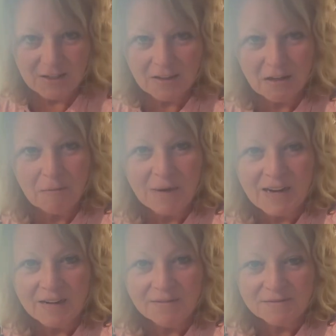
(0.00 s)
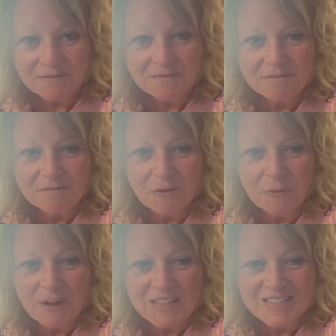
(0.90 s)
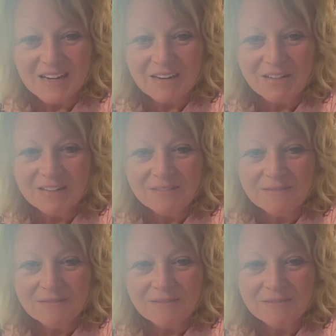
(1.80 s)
in a little bit for the rest of it.